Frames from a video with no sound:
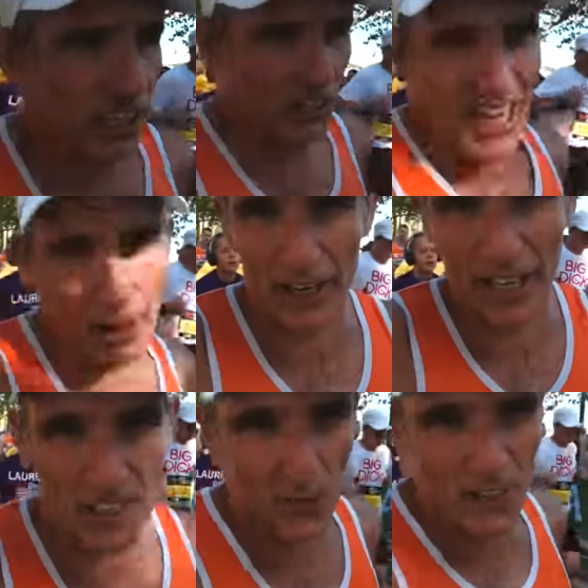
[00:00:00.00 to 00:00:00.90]
Looks like we're
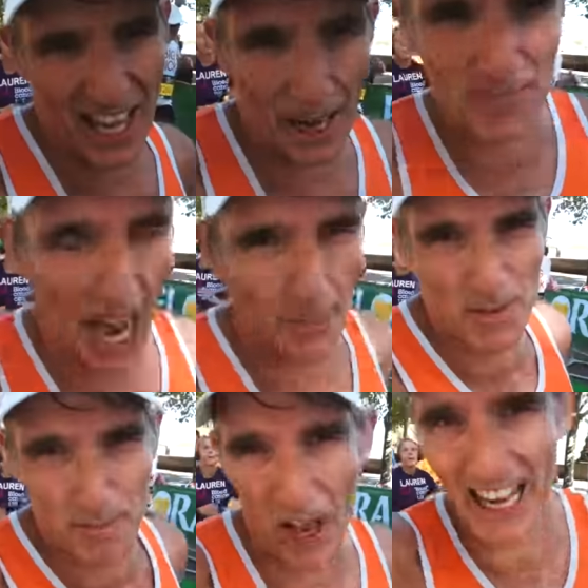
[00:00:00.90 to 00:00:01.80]
going to do the same time
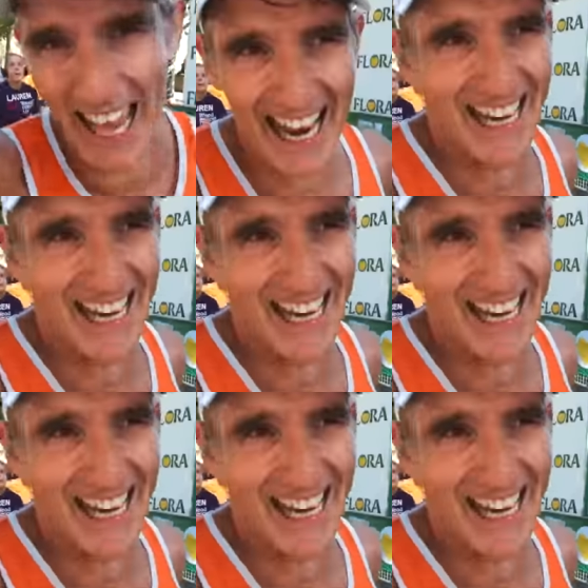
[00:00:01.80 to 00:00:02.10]
as Berlin.